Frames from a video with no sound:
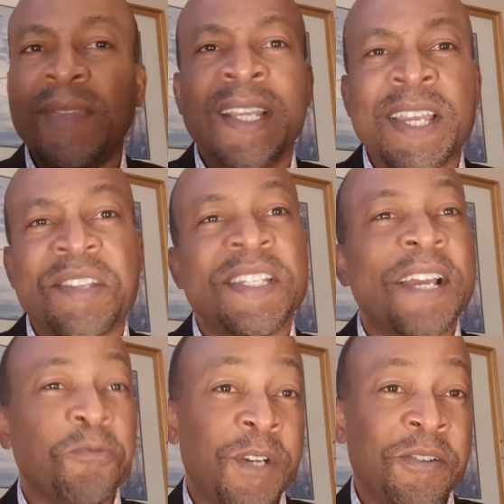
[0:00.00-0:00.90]
Isn't
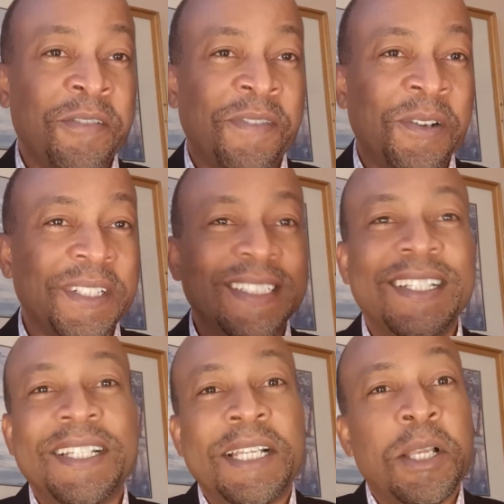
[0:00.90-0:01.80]
that wonderful?
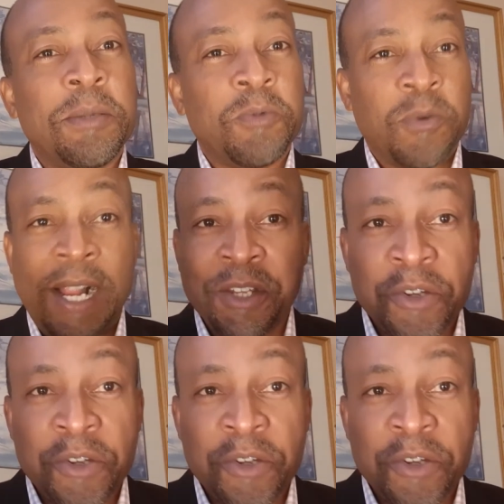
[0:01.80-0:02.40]
While